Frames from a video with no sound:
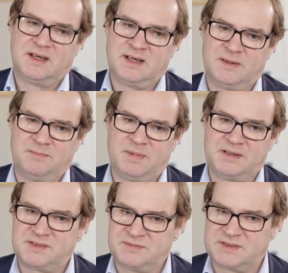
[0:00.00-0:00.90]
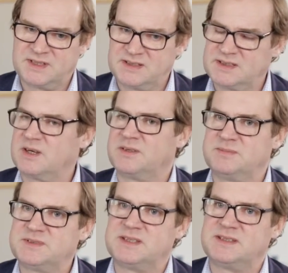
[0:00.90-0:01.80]
air. But to return to
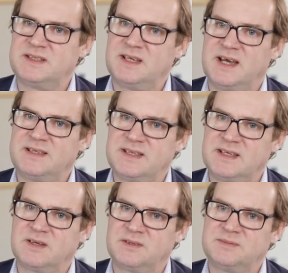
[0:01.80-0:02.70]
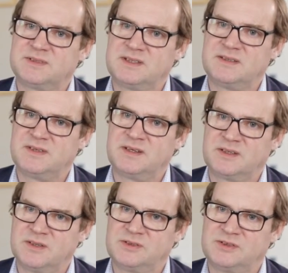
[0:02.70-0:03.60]
Gotham City, I think Gotham City have done a
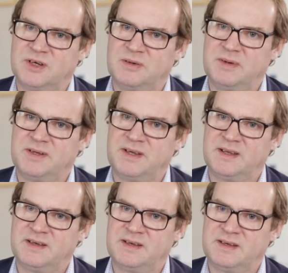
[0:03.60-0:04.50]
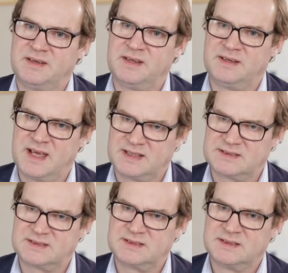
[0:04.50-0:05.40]
good job. And the
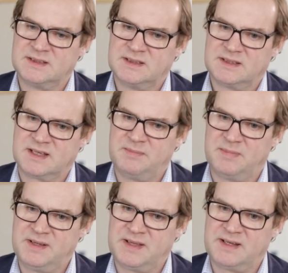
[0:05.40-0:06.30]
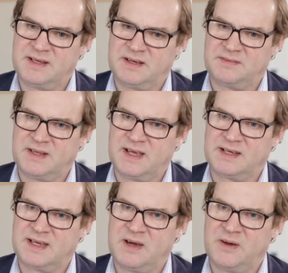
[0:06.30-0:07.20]
next company they did after
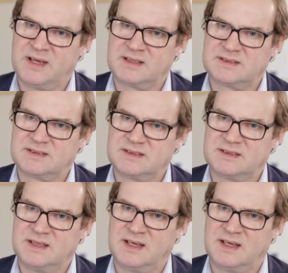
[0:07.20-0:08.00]
that, Gowex,